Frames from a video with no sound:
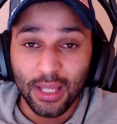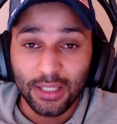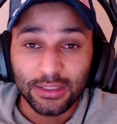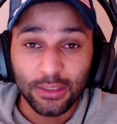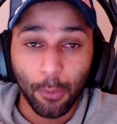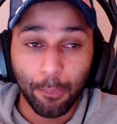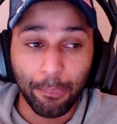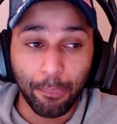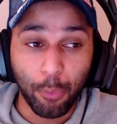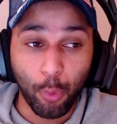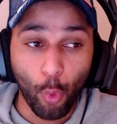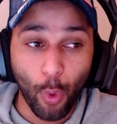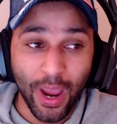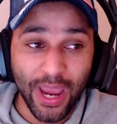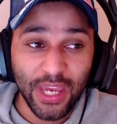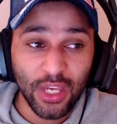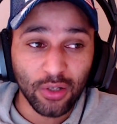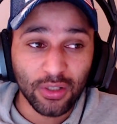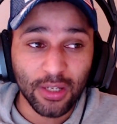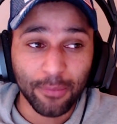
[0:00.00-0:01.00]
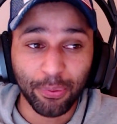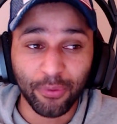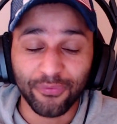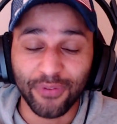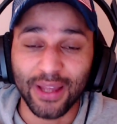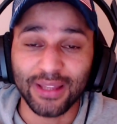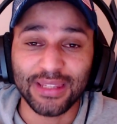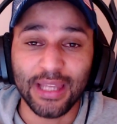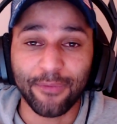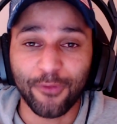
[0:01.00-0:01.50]
The way you can
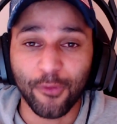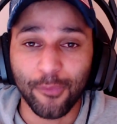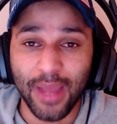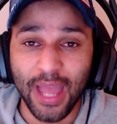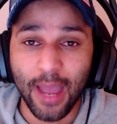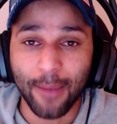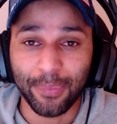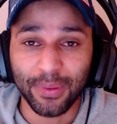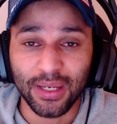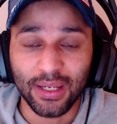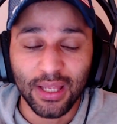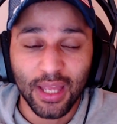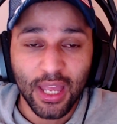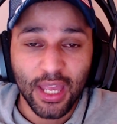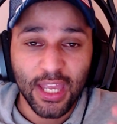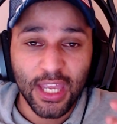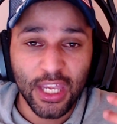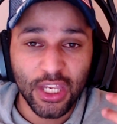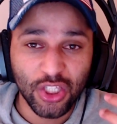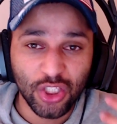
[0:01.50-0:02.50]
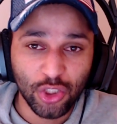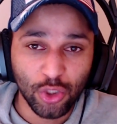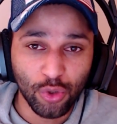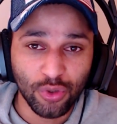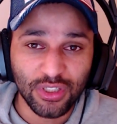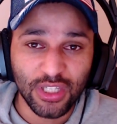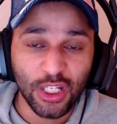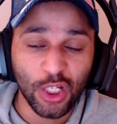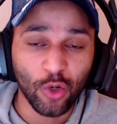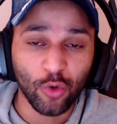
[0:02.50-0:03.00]
prevent that from happening is
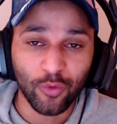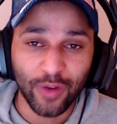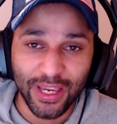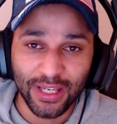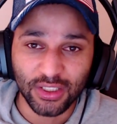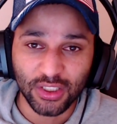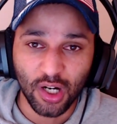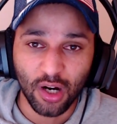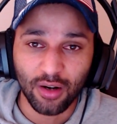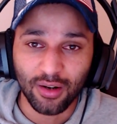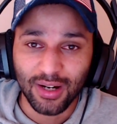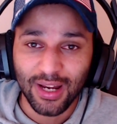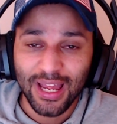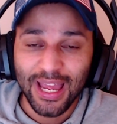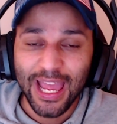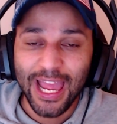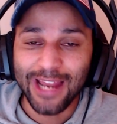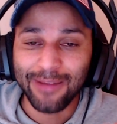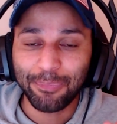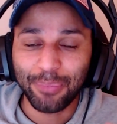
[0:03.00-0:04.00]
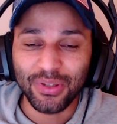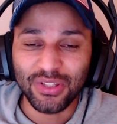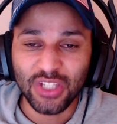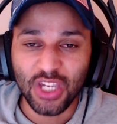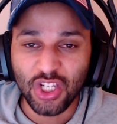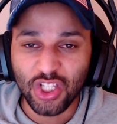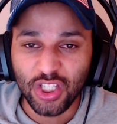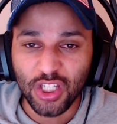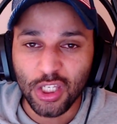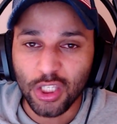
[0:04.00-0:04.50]
using your radar and
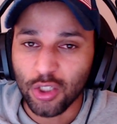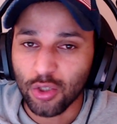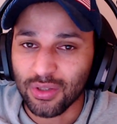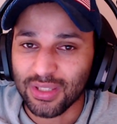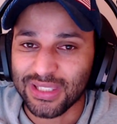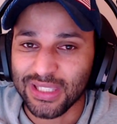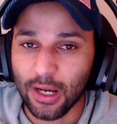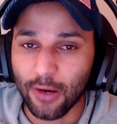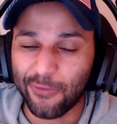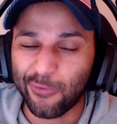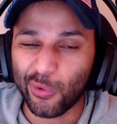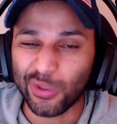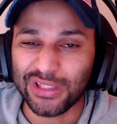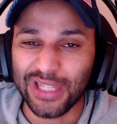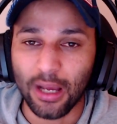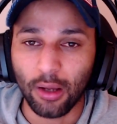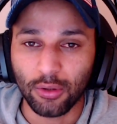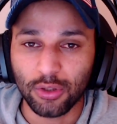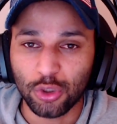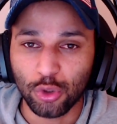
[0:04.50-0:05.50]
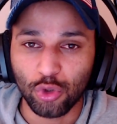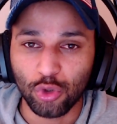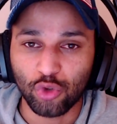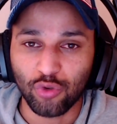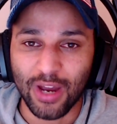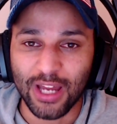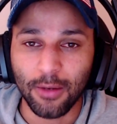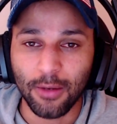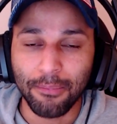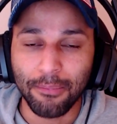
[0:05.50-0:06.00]
positioning yourself with L2.
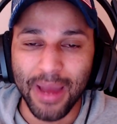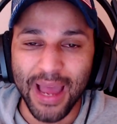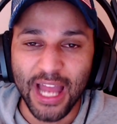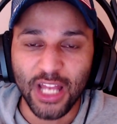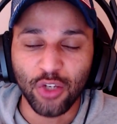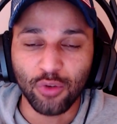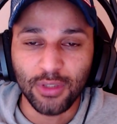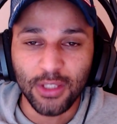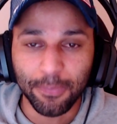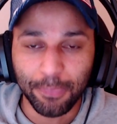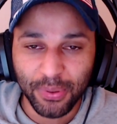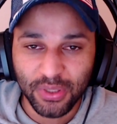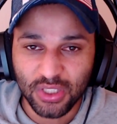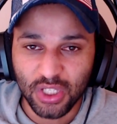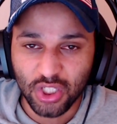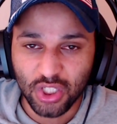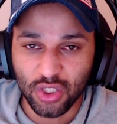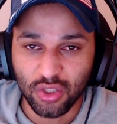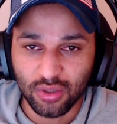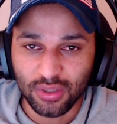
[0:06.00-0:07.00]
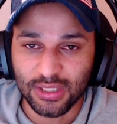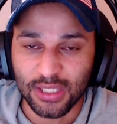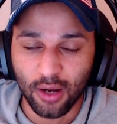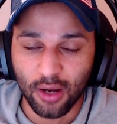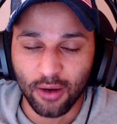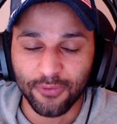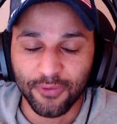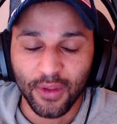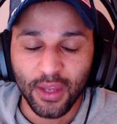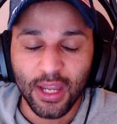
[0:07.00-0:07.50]
Try to manually position
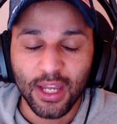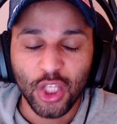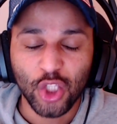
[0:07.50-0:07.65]
yourself.